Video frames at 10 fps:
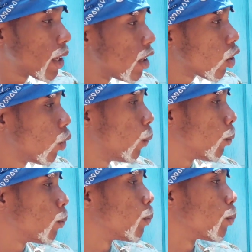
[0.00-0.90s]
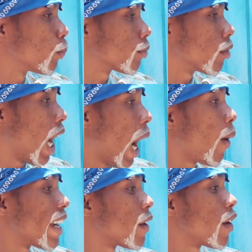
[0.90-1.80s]
pill too. Mm? I
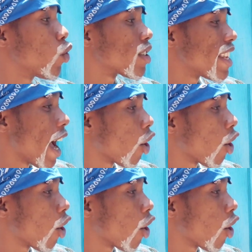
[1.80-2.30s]
one day if you know say you